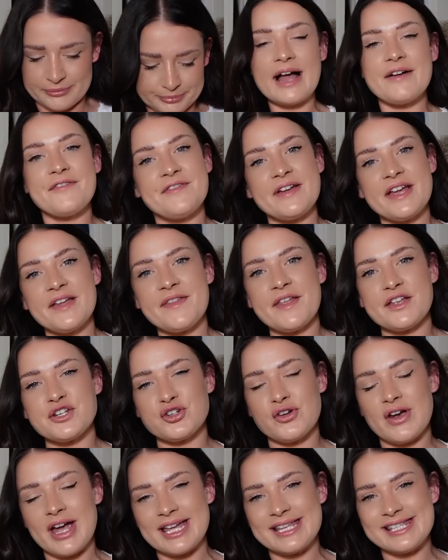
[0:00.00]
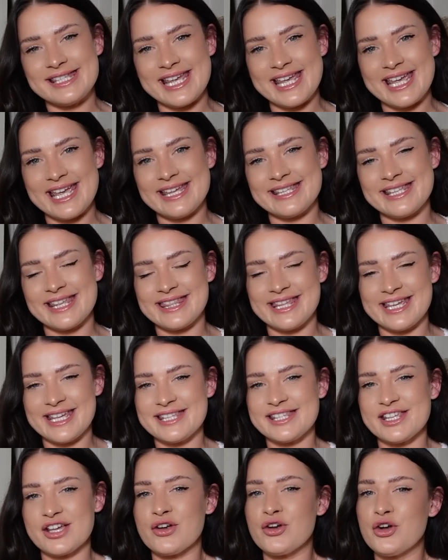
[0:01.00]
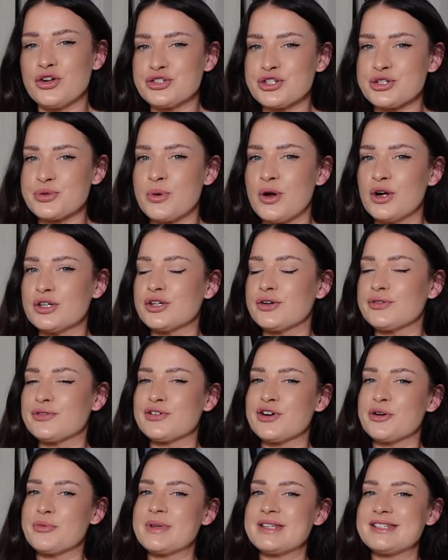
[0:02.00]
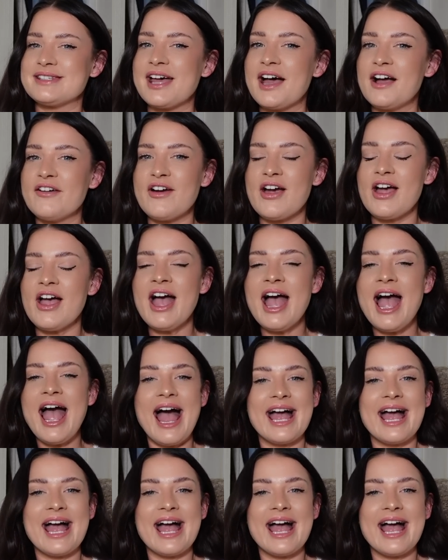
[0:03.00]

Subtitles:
Our fifth dress is this gorgeous one from Zara,